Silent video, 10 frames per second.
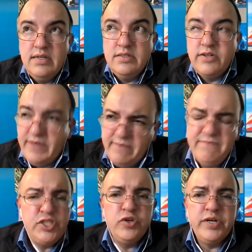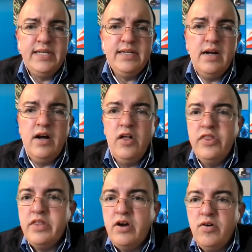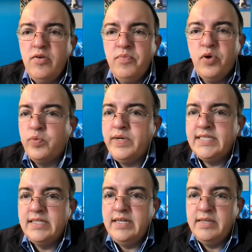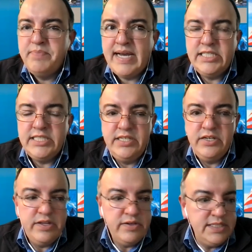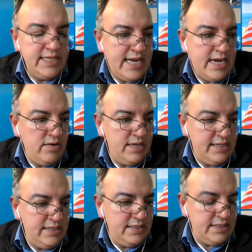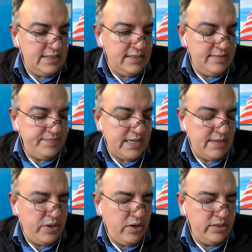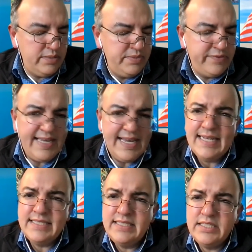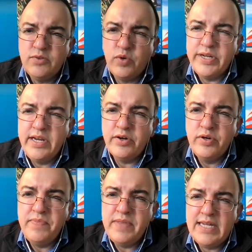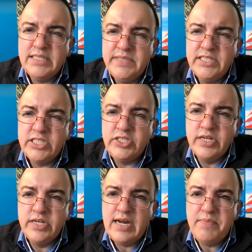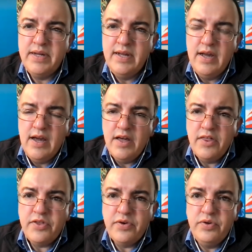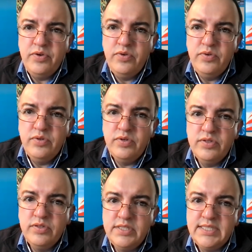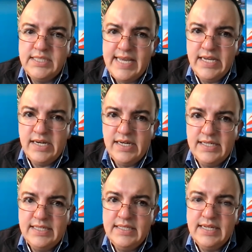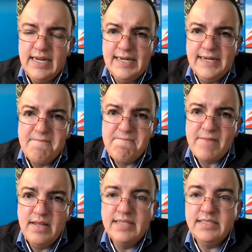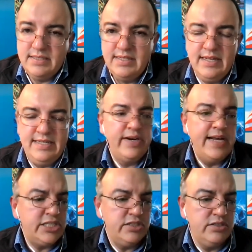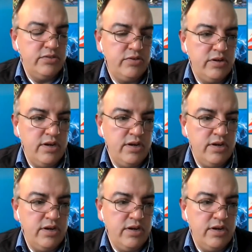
sort of inventory, although more recently in the past year, there is now a Polar Observing Assets Working Group that has been stood up through SAON, the International